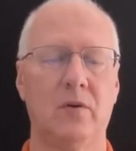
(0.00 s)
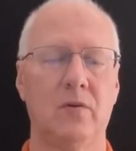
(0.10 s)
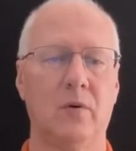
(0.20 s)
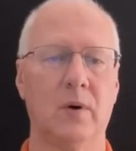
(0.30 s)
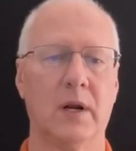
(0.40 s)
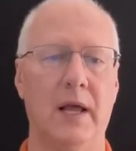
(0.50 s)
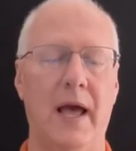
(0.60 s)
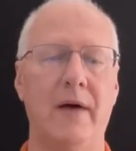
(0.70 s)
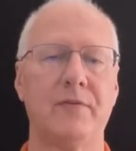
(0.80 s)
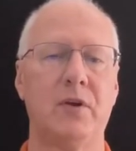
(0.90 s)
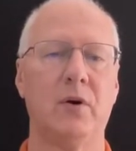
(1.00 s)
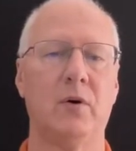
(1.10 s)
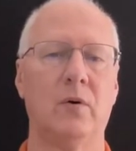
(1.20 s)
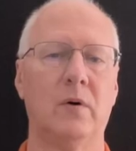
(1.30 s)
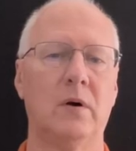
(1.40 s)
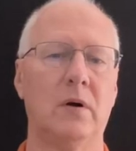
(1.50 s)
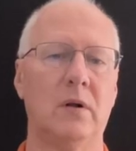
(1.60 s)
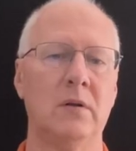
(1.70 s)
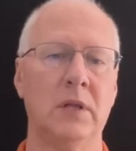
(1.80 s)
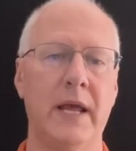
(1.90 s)
So we're going to have to
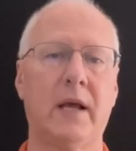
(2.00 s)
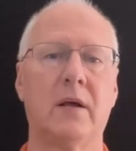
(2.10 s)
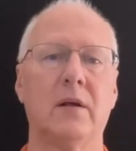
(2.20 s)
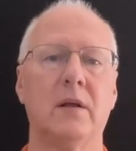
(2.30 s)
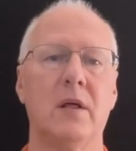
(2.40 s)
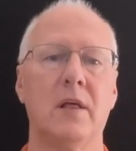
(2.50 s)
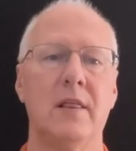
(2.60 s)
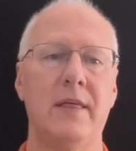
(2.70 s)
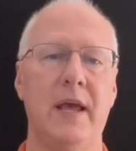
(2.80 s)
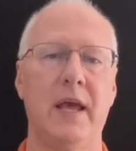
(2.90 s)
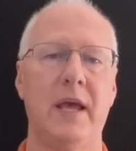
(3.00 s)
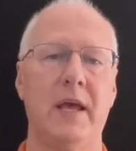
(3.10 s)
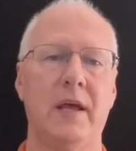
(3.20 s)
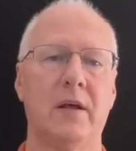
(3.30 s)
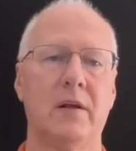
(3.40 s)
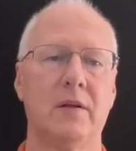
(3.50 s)
link the